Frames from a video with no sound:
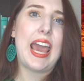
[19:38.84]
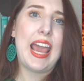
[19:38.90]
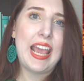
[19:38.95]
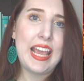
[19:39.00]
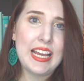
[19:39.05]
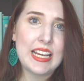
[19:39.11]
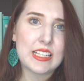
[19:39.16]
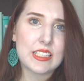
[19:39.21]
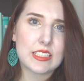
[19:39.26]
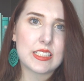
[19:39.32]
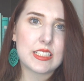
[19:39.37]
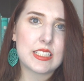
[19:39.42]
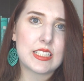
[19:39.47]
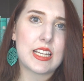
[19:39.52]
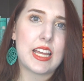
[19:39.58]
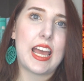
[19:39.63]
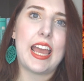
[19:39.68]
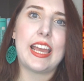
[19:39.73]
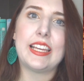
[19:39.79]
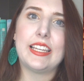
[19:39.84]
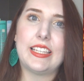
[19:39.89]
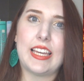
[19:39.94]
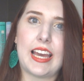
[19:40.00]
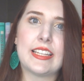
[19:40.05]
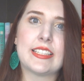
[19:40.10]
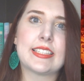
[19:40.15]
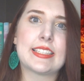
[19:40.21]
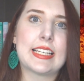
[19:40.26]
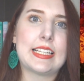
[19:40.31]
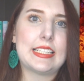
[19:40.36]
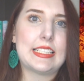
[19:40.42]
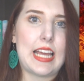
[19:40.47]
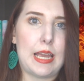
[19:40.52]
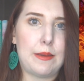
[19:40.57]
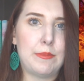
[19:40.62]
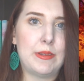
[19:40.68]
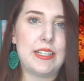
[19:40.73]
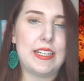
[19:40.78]
and a guest
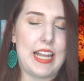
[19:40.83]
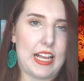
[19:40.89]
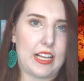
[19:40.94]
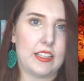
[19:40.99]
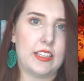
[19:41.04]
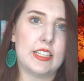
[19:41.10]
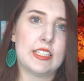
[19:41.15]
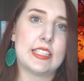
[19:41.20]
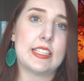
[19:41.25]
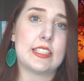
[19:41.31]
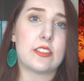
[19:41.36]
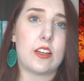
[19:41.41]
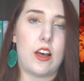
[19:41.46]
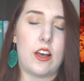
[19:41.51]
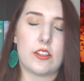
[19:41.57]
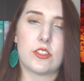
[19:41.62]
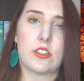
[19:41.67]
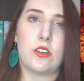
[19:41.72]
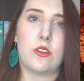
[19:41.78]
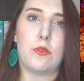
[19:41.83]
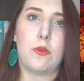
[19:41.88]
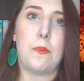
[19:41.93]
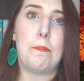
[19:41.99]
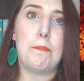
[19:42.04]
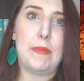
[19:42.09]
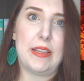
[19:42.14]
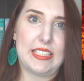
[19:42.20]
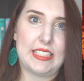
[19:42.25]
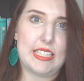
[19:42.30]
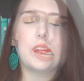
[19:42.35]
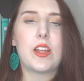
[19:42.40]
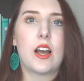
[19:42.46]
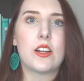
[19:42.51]
diamond necklace is also missing.